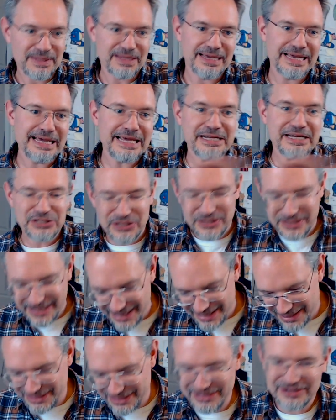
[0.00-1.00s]
heat
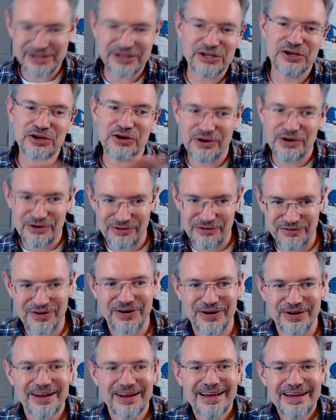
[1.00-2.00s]
the cure
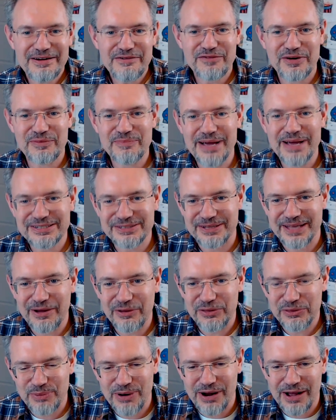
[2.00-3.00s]
for mental
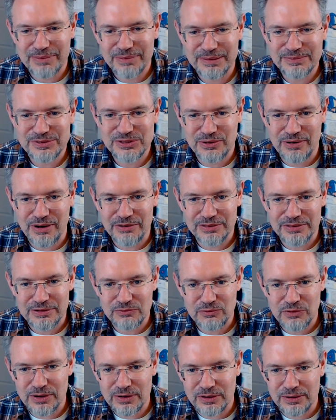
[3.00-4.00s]
health problems throughout the
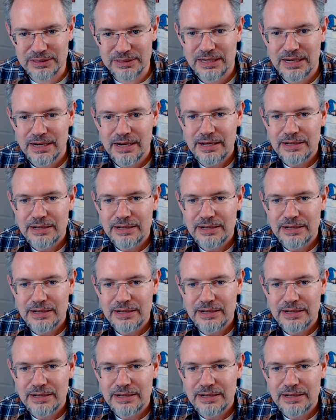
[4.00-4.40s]
world.